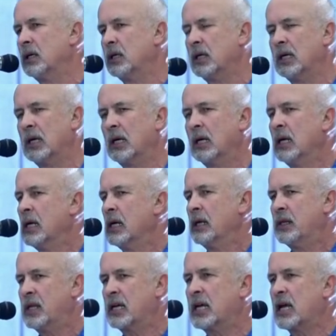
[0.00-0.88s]
and uh,
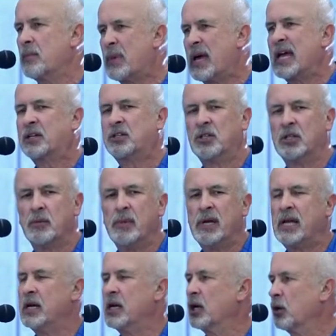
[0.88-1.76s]
they get back to the
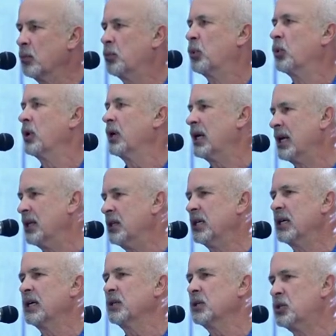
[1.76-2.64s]
main airport, and
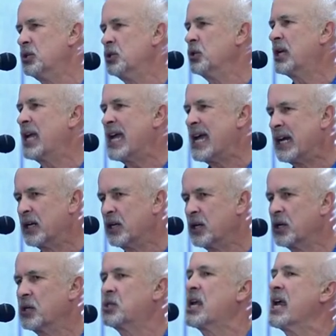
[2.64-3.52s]
the other two
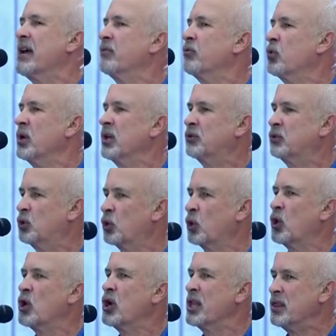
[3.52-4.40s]
candidates have
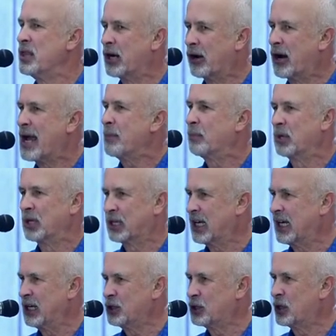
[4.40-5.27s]
withdrawn their
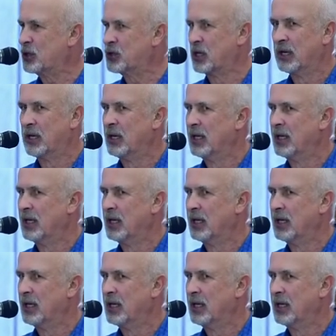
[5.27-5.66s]
applications.